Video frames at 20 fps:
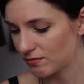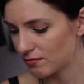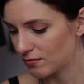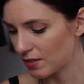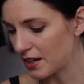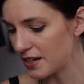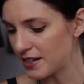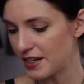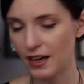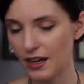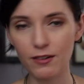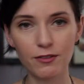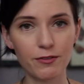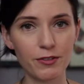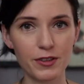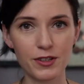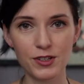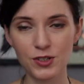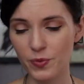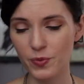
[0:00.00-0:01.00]
rundown
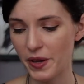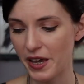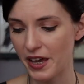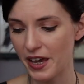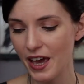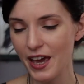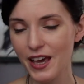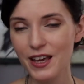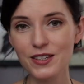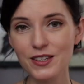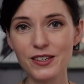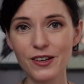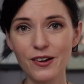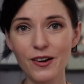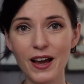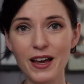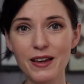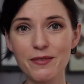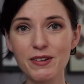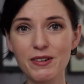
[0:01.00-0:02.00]
for this week.
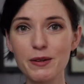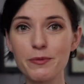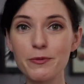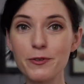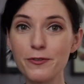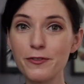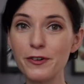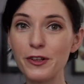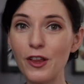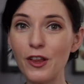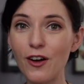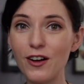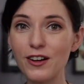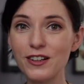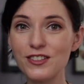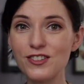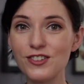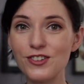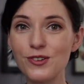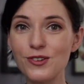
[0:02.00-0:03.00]
So I'm gonna move
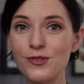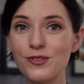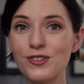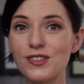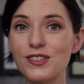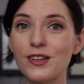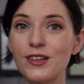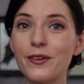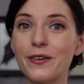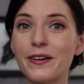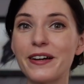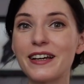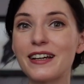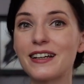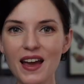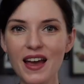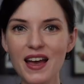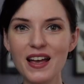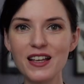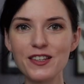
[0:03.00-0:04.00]
along to sewing.
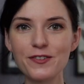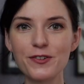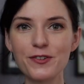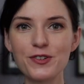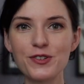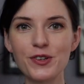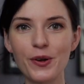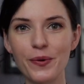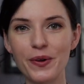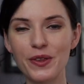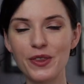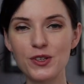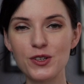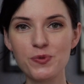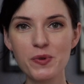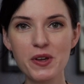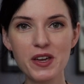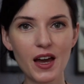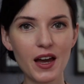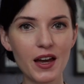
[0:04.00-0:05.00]
As for sewing
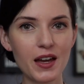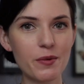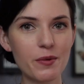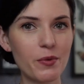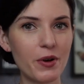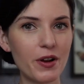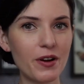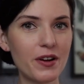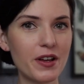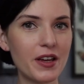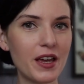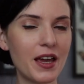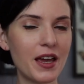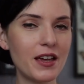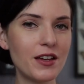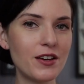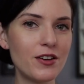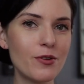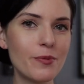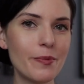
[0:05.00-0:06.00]
this week, I am wearing
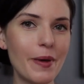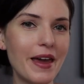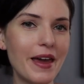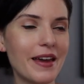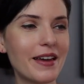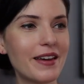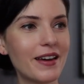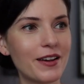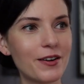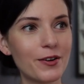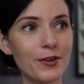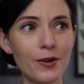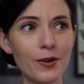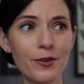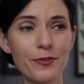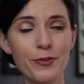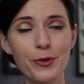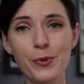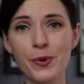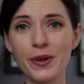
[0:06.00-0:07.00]
a new make. I don't
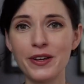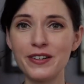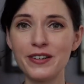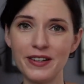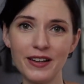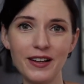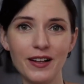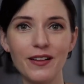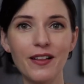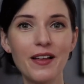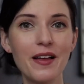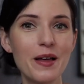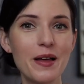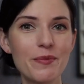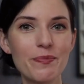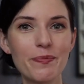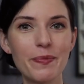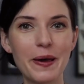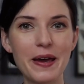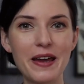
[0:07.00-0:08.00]
know if you can tell,
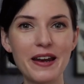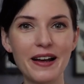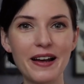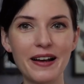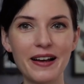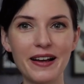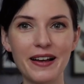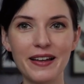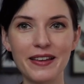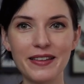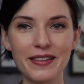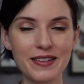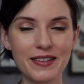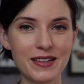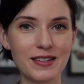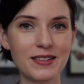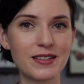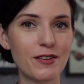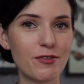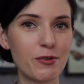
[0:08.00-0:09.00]
but this
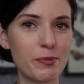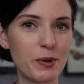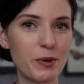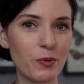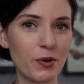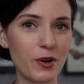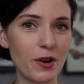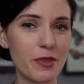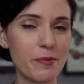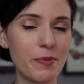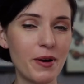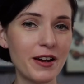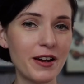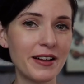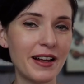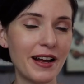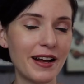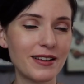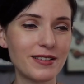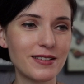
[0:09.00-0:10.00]
has never been worn on the
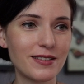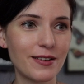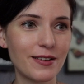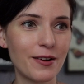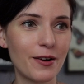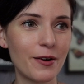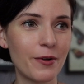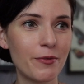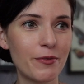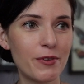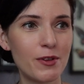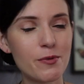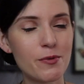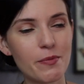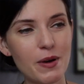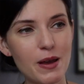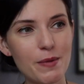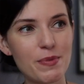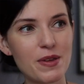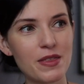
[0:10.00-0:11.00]
podcast. So you
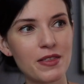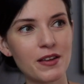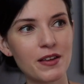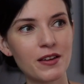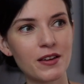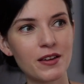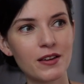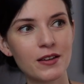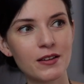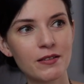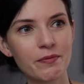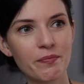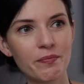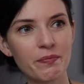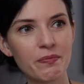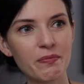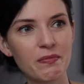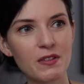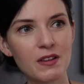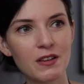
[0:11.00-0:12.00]
might be thinking,
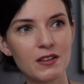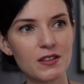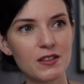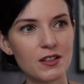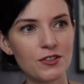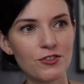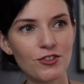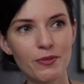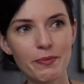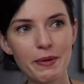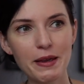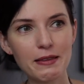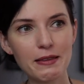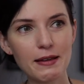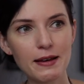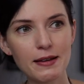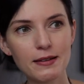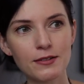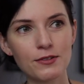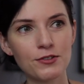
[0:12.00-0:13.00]
did she make
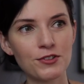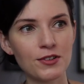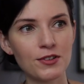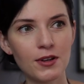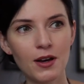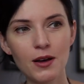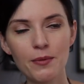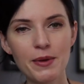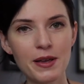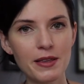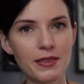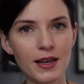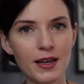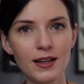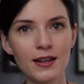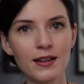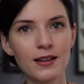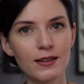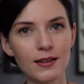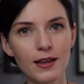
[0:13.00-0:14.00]
that? Did she not make
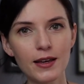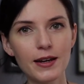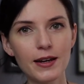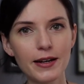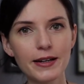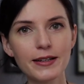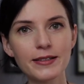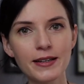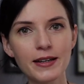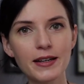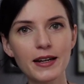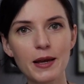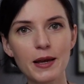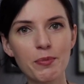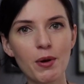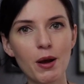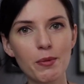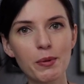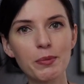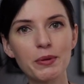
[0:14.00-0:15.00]
that? 9 out of 10, I
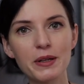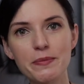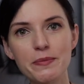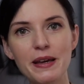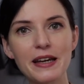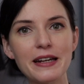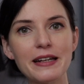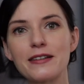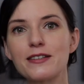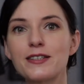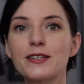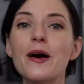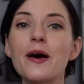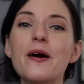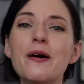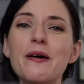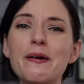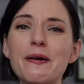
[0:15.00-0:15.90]
probably made it. So